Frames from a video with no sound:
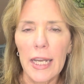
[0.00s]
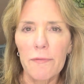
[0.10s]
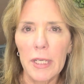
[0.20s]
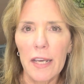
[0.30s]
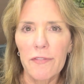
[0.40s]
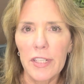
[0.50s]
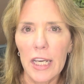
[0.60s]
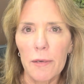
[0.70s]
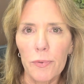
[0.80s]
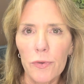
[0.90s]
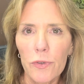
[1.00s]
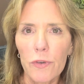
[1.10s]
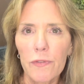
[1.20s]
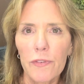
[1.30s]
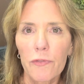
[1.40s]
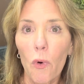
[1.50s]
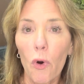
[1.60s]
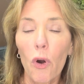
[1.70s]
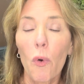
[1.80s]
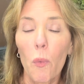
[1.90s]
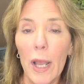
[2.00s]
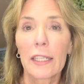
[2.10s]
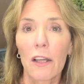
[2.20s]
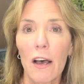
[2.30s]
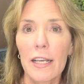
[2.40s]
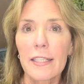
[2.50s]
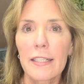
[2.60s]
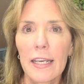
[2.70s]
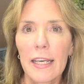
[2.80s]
have been FDA approved for weight loss.